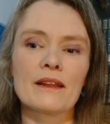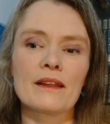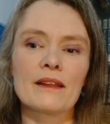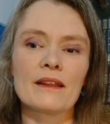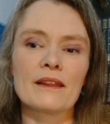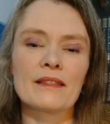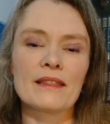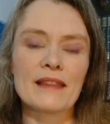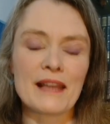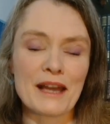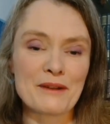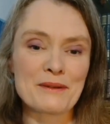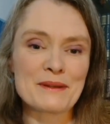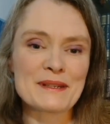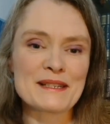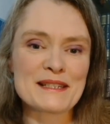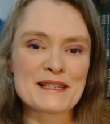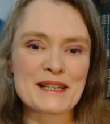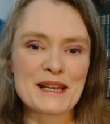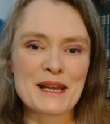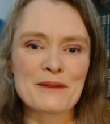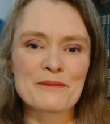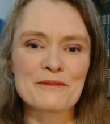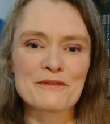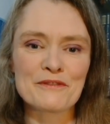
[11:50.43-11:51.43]
Now it's
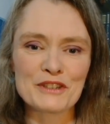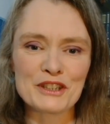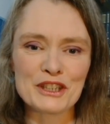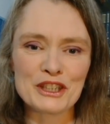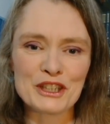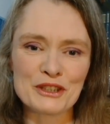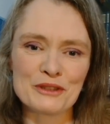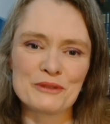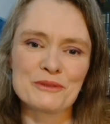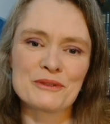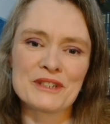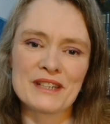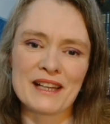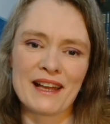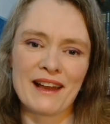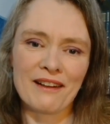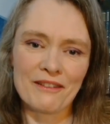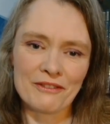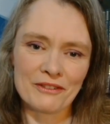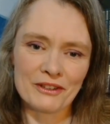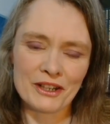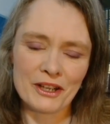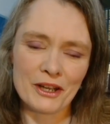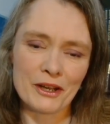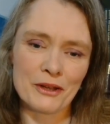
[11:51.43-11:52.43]
time for you to have
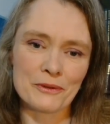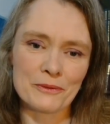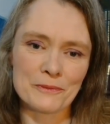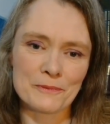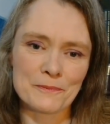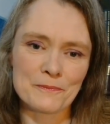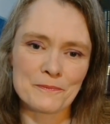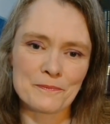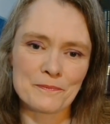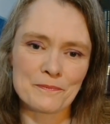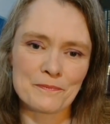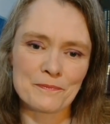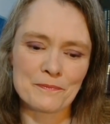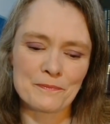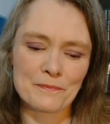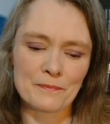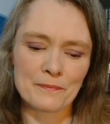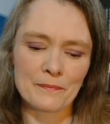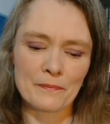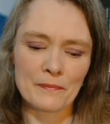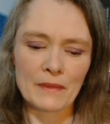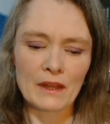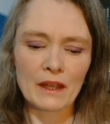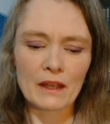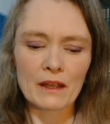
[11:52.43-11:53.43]
a go.
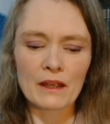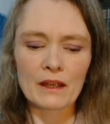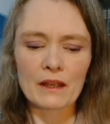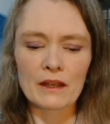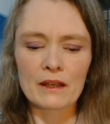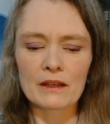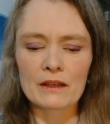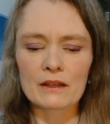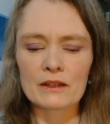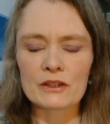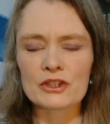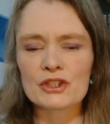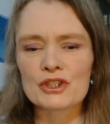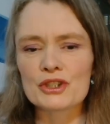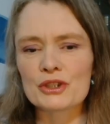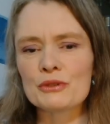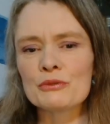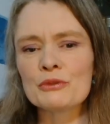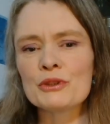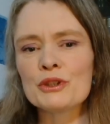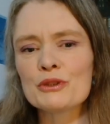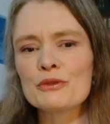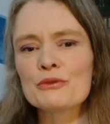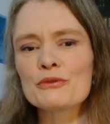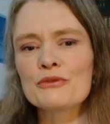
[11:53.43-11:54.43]

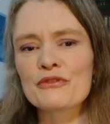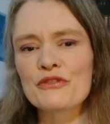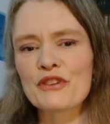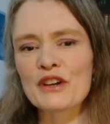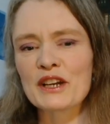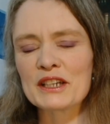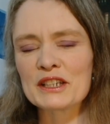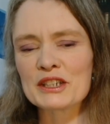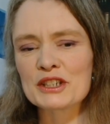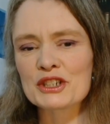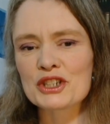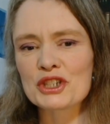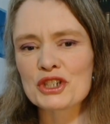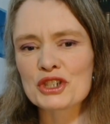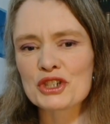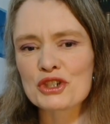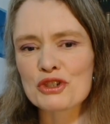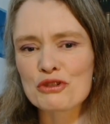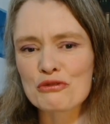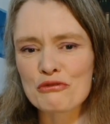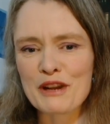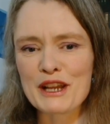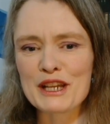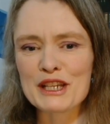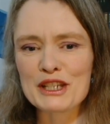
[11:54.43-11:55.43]
Do you find
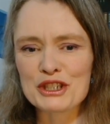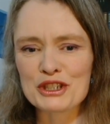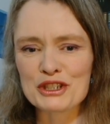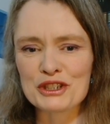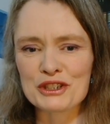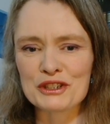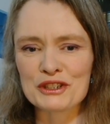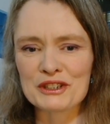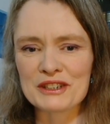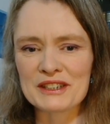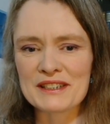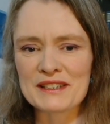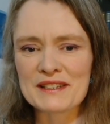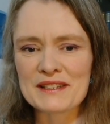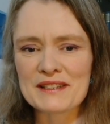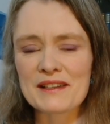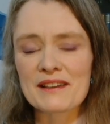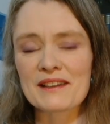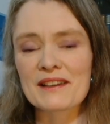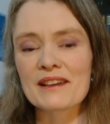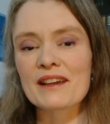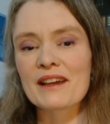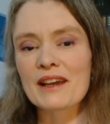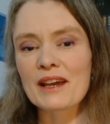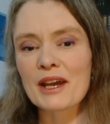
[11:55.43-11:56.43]
train journeys
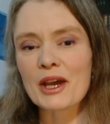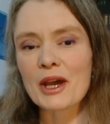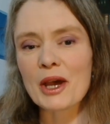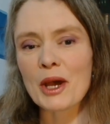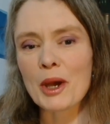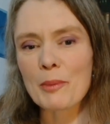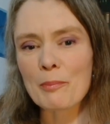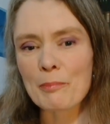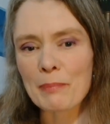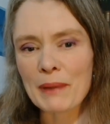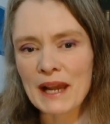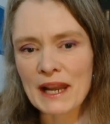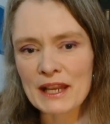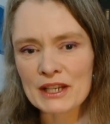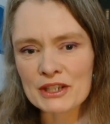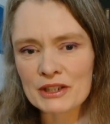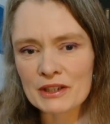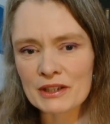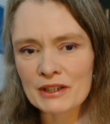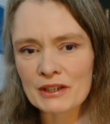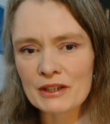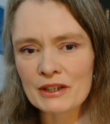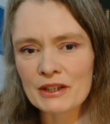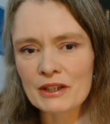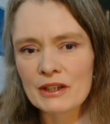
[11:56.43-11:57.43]
a
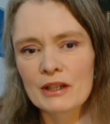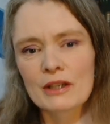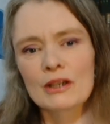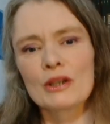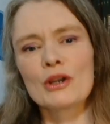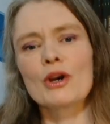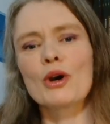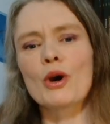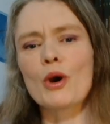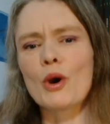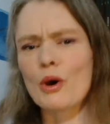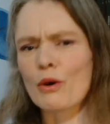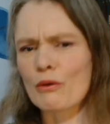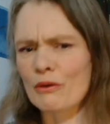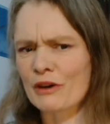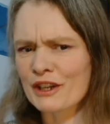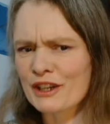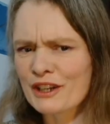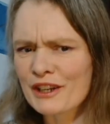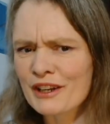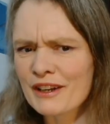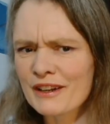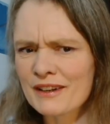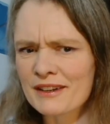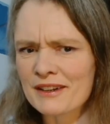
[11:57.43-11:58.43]
pleasure or a
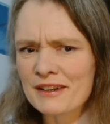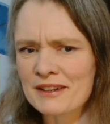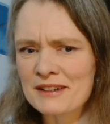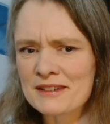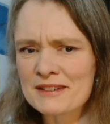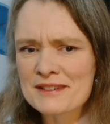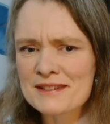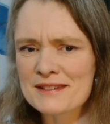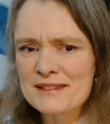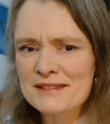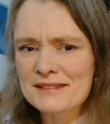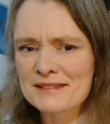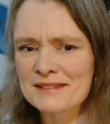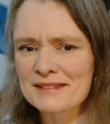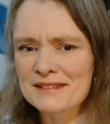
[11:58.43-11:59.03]
curse?